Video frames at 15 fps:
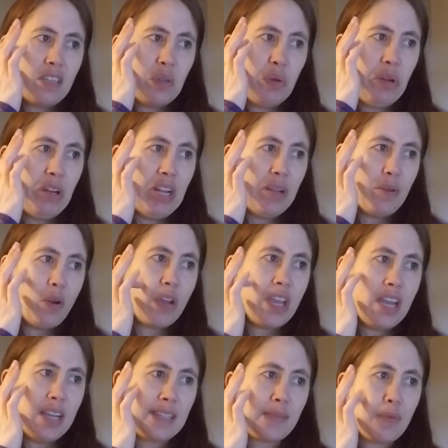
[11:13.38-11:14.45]
did I, oh
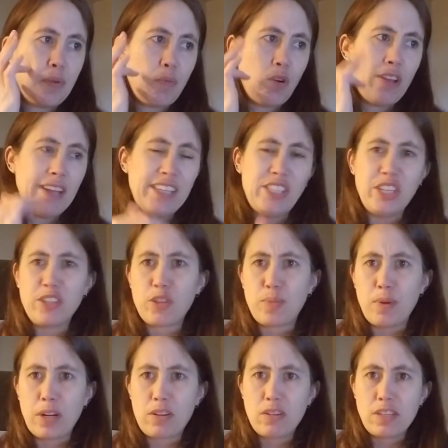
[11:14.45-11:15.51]
yeah, it smelled more like
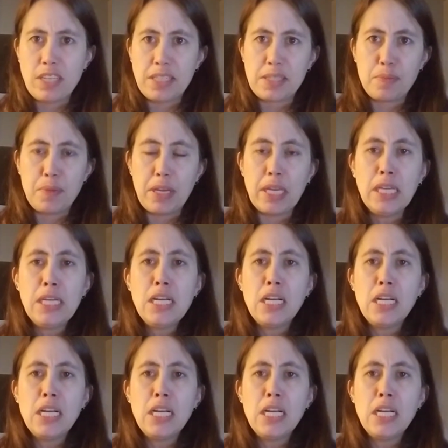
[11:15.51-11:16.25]
gingerbread cookies to me.